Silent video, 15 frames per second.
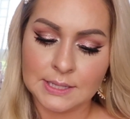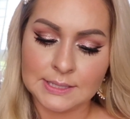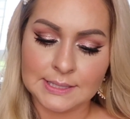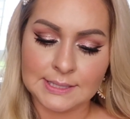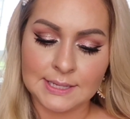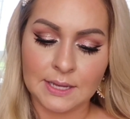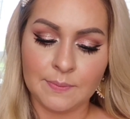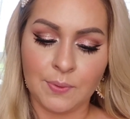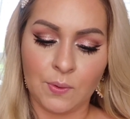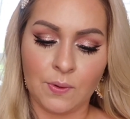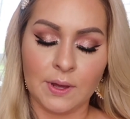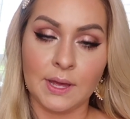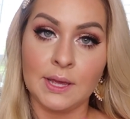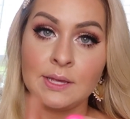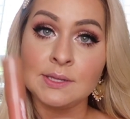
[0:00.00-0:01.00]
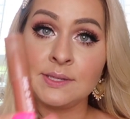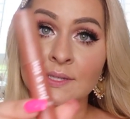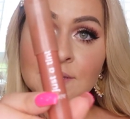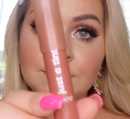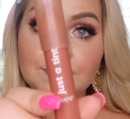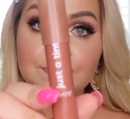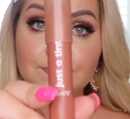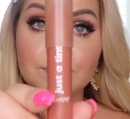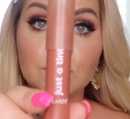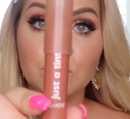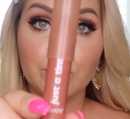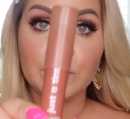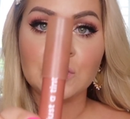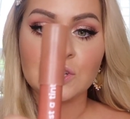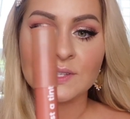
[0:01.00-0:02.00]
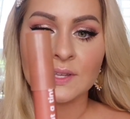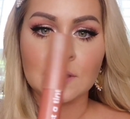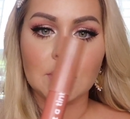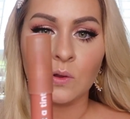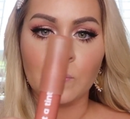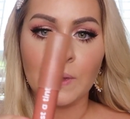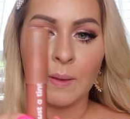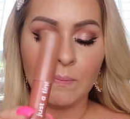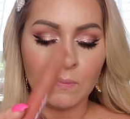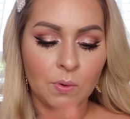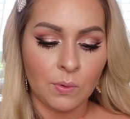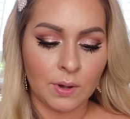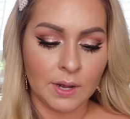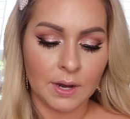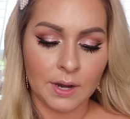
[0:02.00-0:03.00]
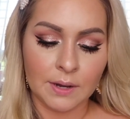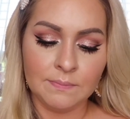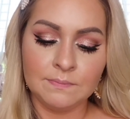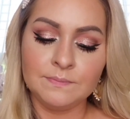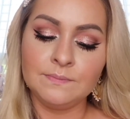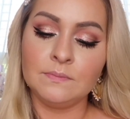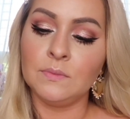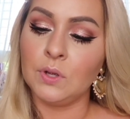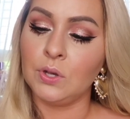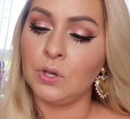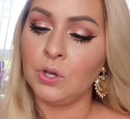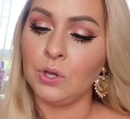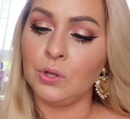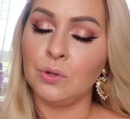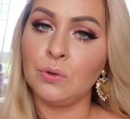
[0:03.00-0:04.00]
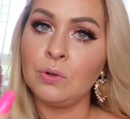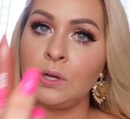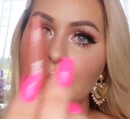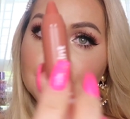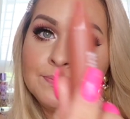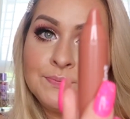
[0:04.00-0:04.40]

Z-Boys, which is a little bit more nude.